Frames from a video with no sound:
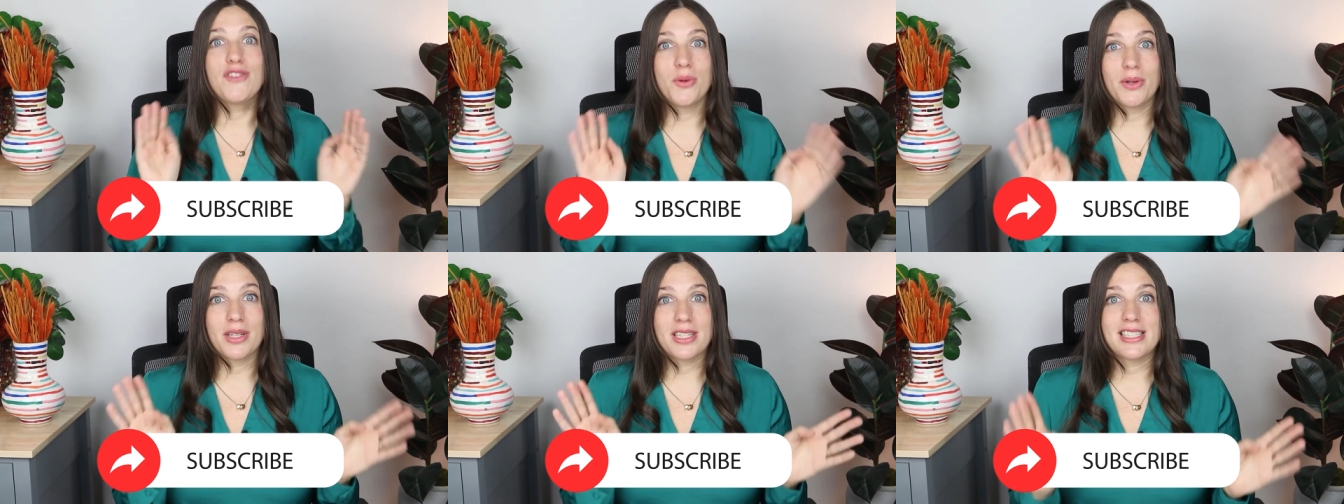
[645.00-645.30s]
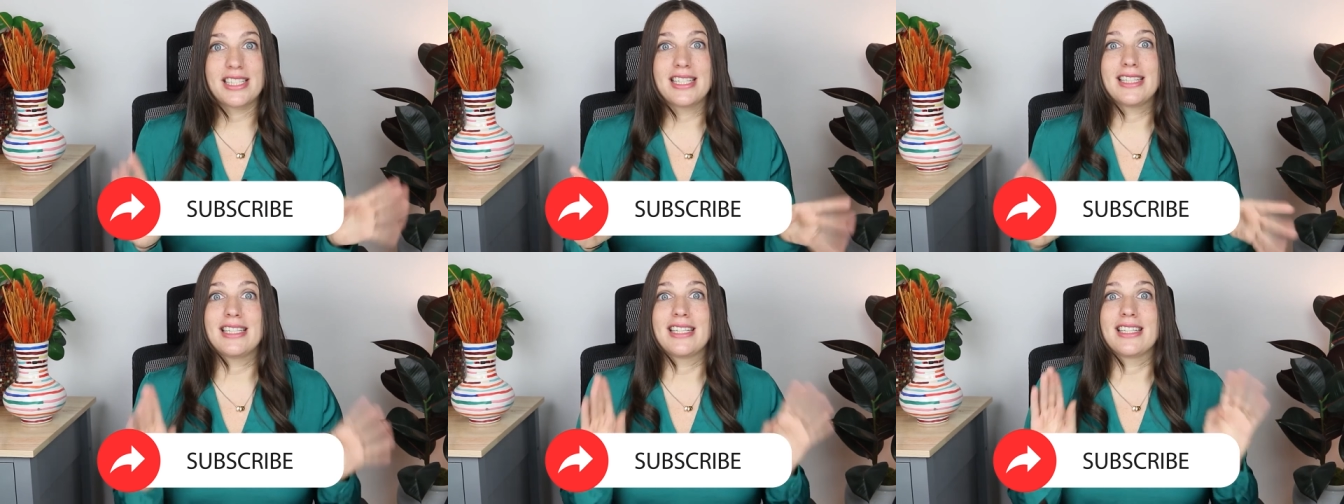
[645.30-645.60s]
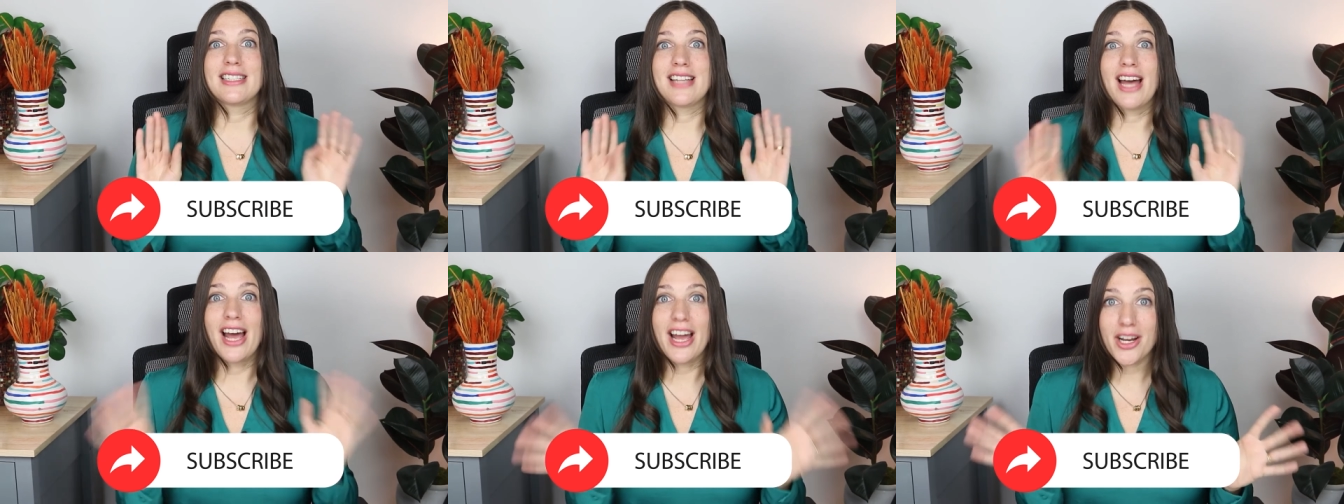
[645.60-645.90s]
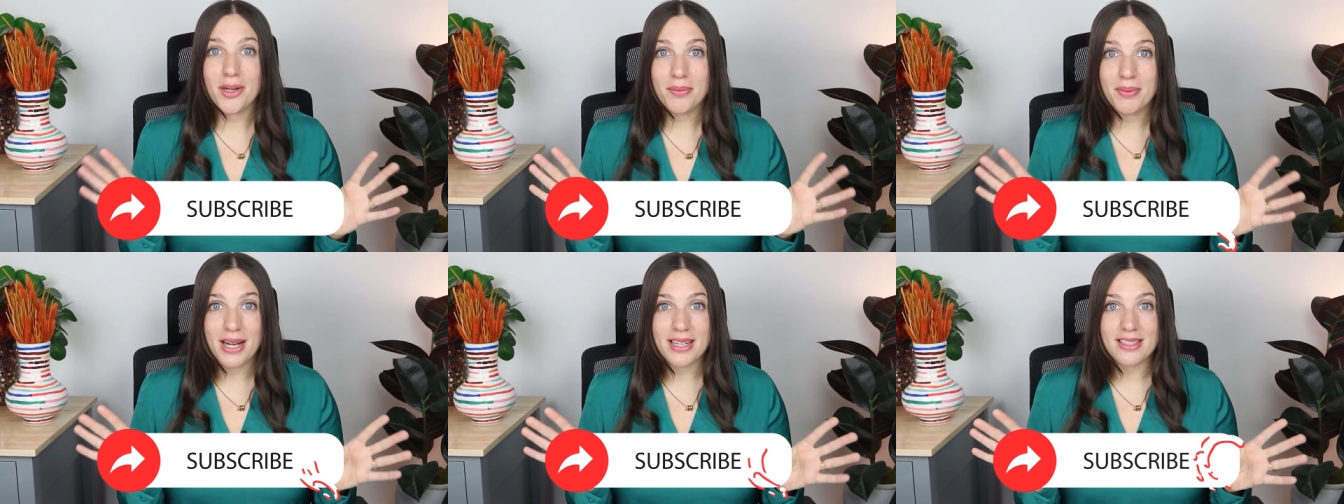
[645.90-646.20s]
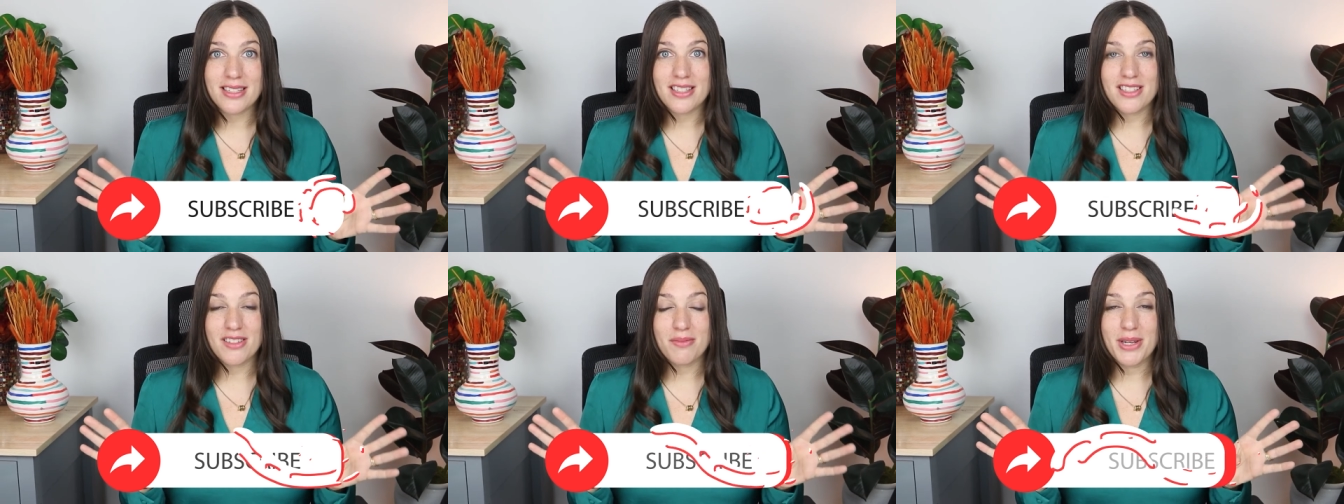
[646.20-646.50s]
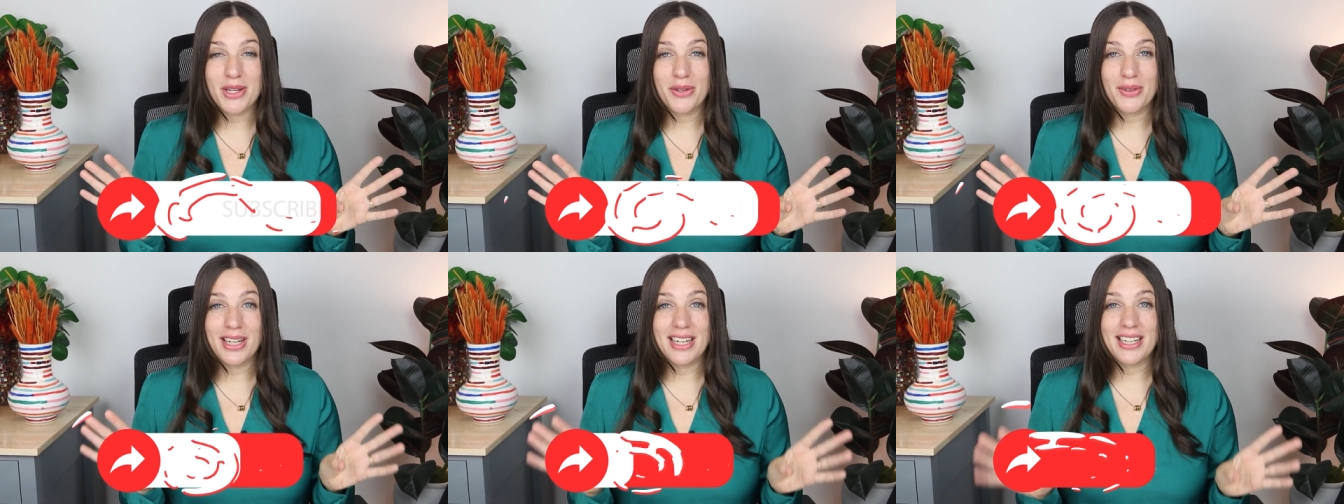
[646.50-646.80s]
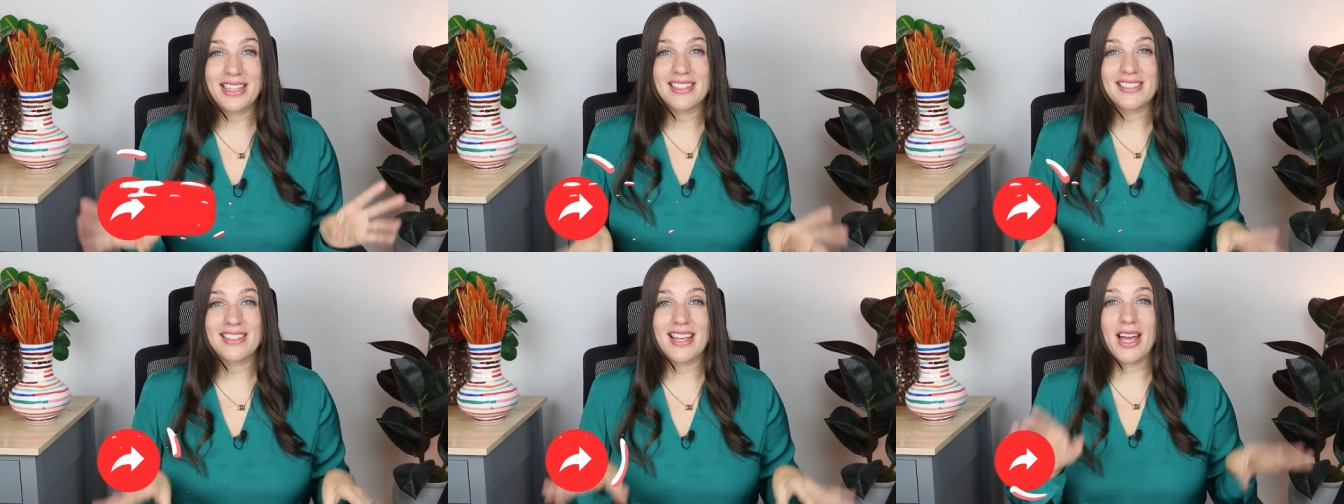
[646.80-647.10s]
you want to see the entire process of me
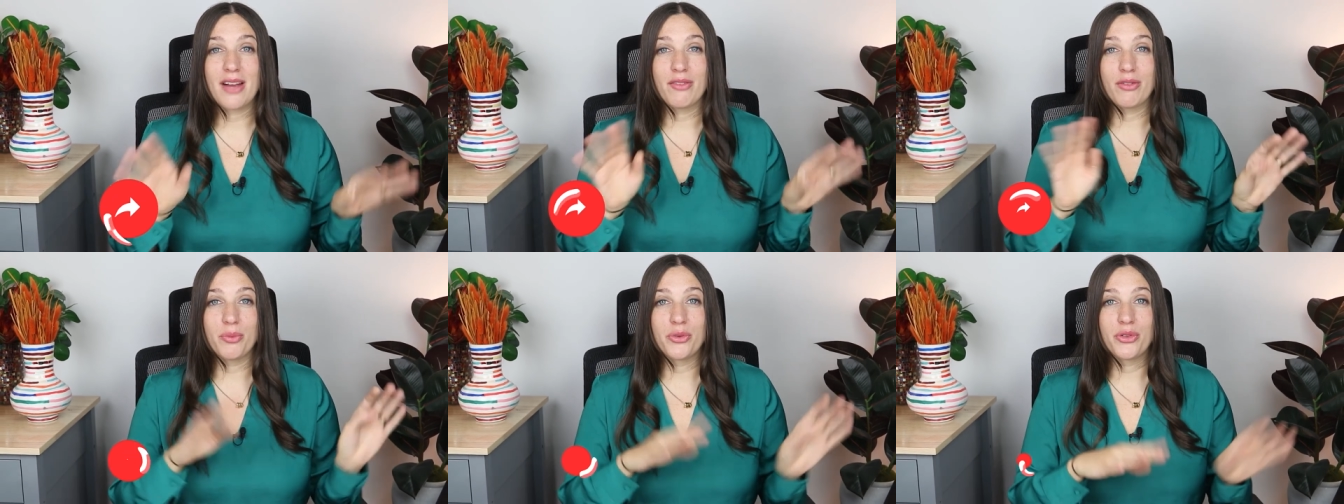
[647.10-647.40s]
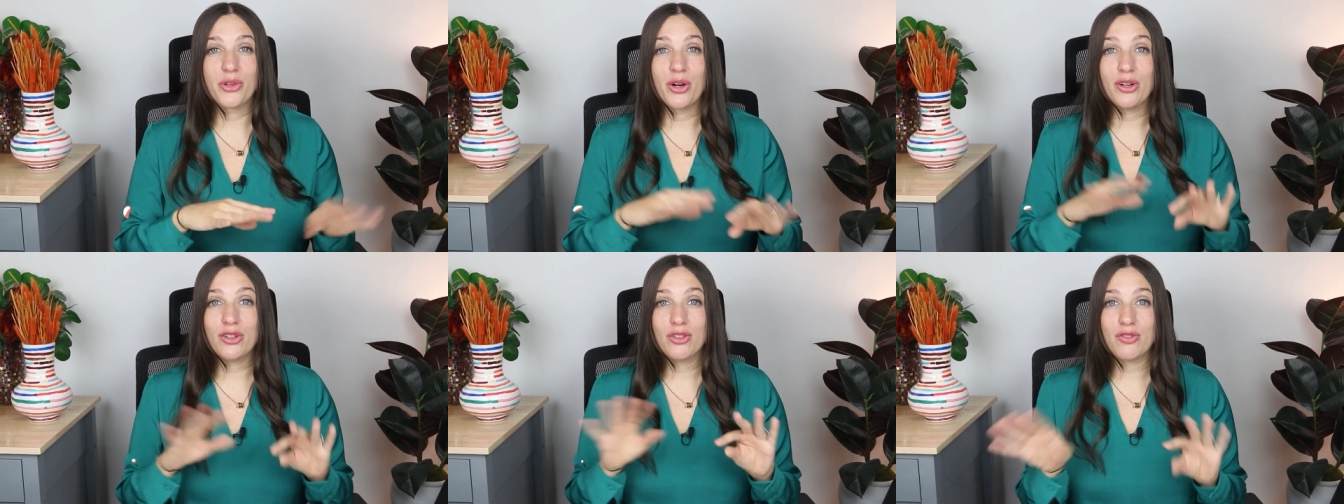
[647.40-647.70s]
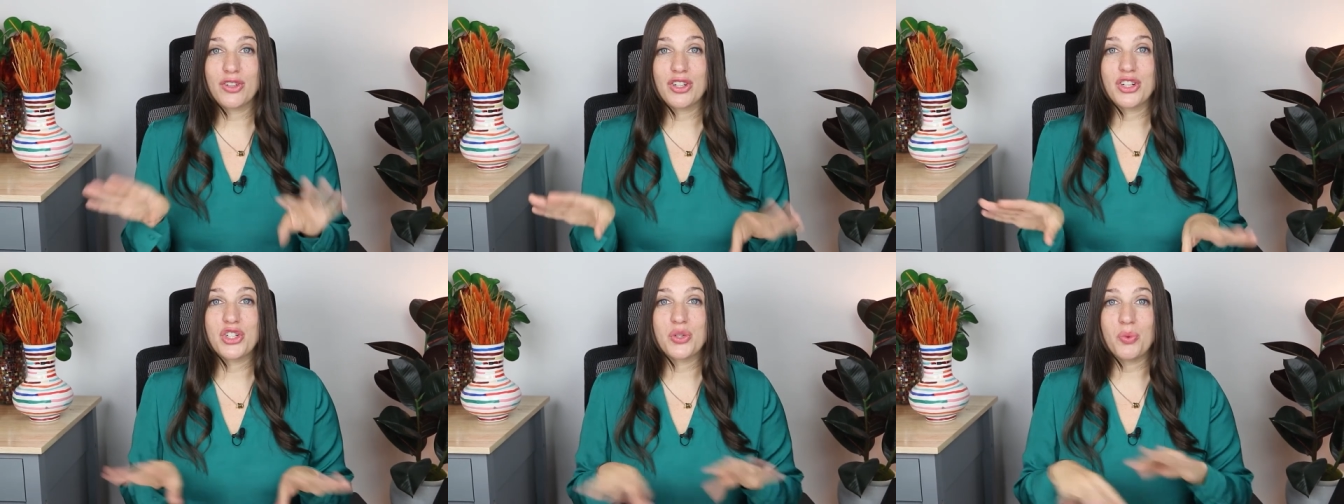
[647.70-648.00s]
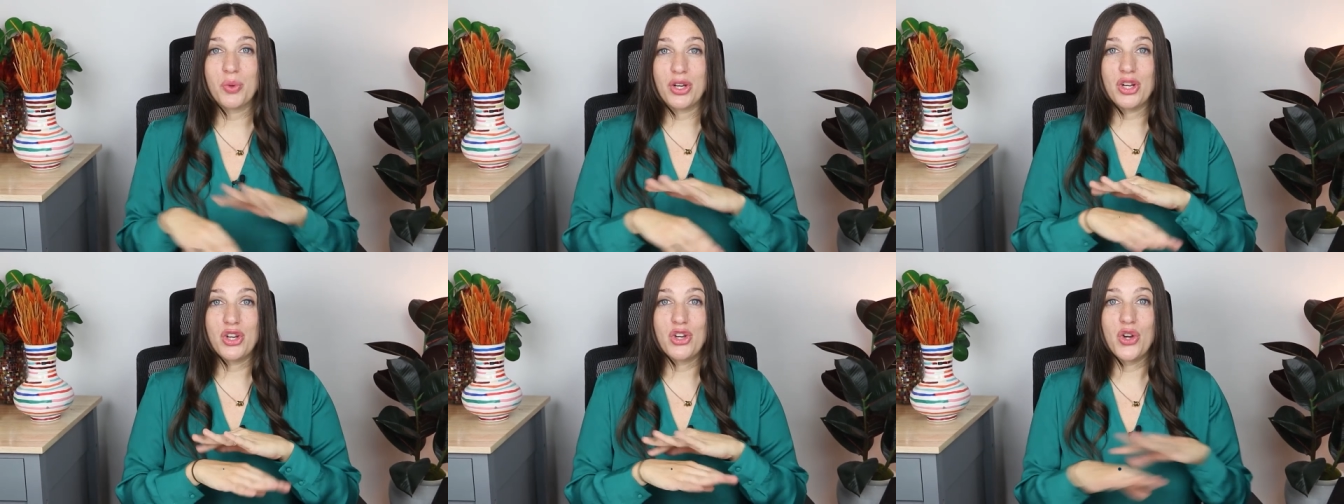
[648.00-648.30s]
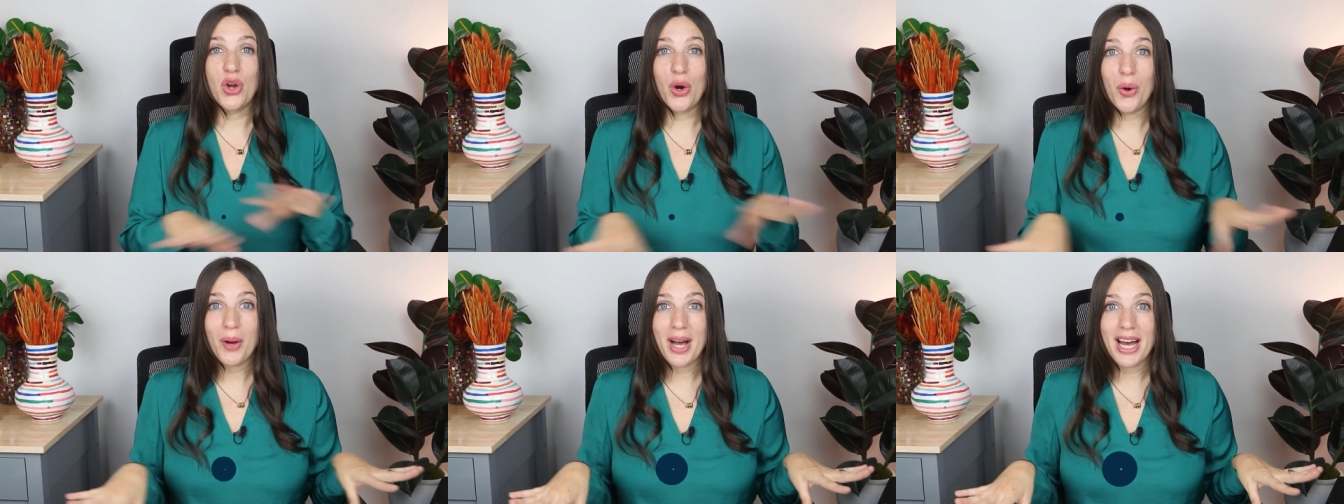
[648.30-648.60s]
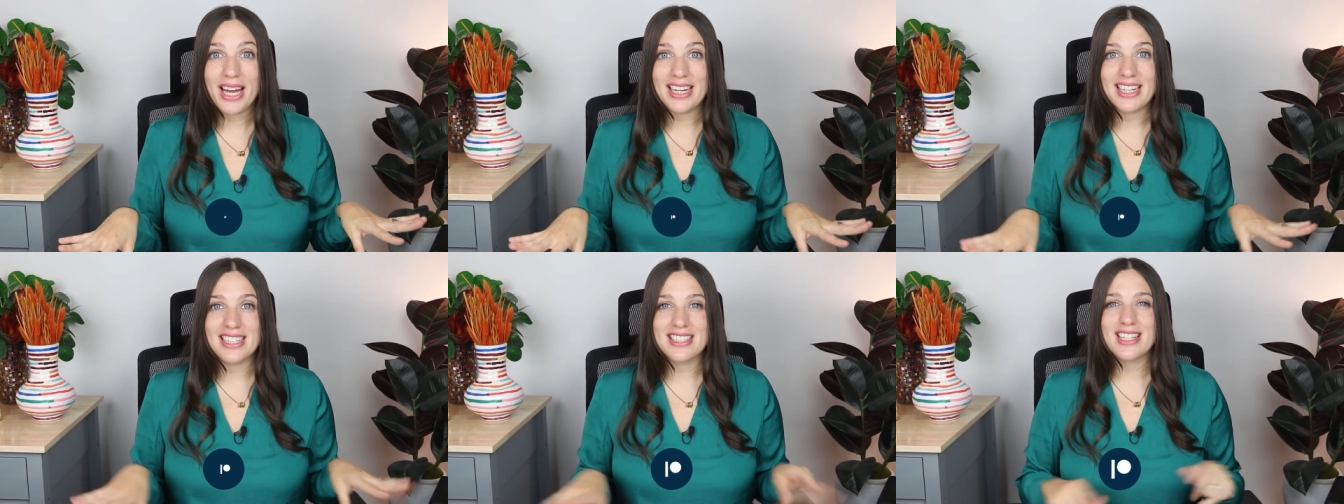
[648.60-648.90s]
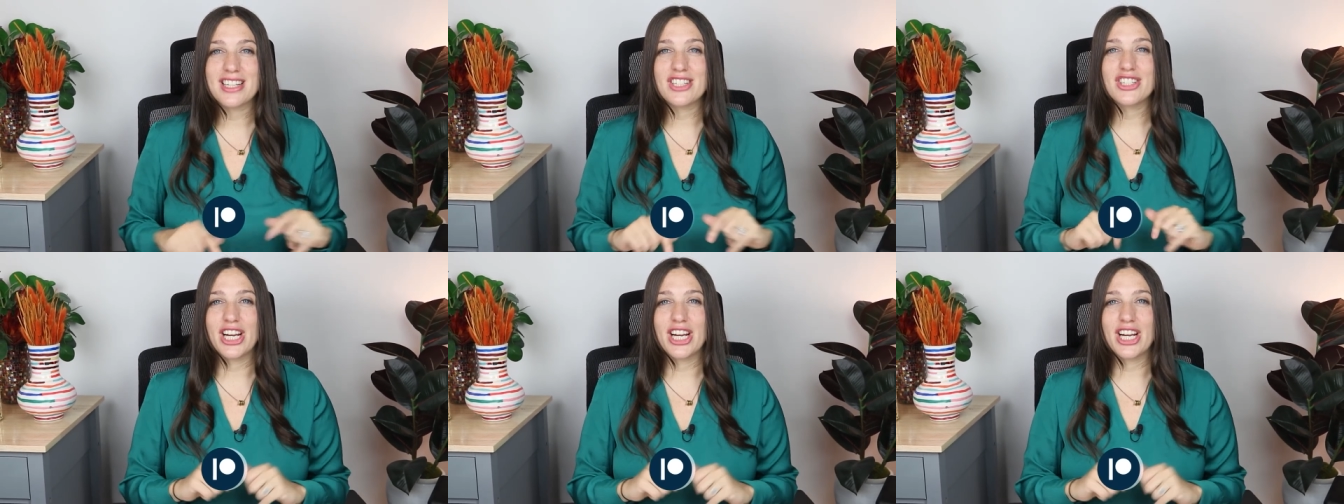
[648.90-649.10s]
creating this cake from start to finish with no edits,